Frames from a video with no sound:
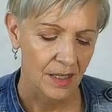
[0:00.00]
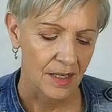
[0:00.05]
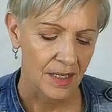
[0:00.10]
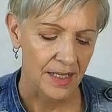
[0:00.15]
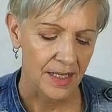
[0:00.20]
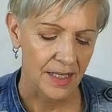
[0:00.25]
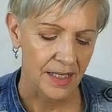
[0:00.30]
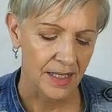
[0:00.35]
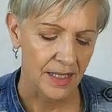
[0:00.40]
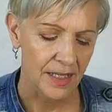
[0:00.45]

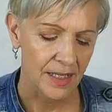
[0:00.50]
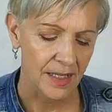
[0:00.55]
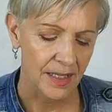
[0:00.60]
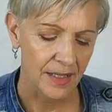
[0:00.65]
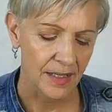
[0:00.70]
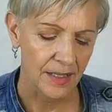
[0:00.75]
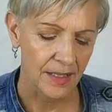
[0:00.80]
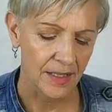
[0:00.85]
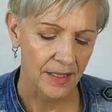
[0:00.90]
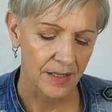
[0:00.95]

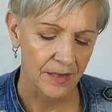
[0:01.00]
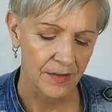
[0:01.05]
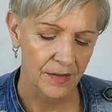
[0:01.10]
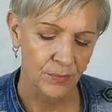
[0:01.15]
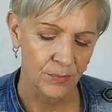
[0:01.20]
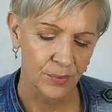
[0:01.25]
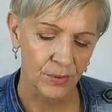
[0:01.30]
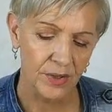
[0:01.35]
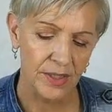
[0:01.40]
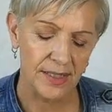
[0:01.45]

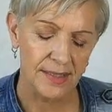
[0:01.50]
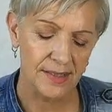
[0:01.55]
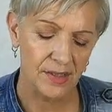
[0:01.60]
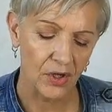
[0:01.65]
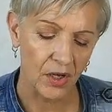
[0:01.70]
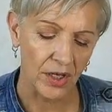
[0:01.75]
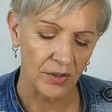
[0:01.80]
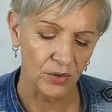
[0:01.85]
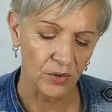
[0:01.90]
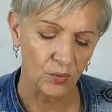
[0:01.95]
The book is
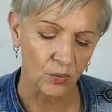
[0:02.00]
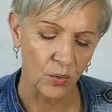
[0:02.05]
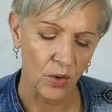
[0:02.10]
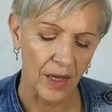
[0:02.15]
titled